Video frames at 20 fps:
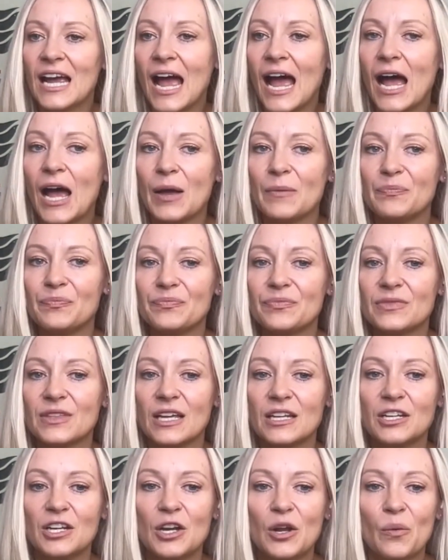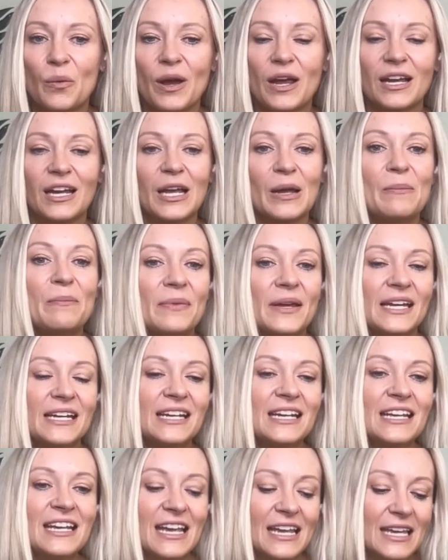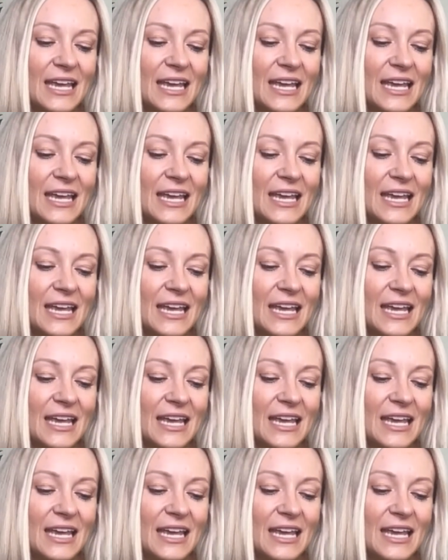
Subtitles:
that, we're competing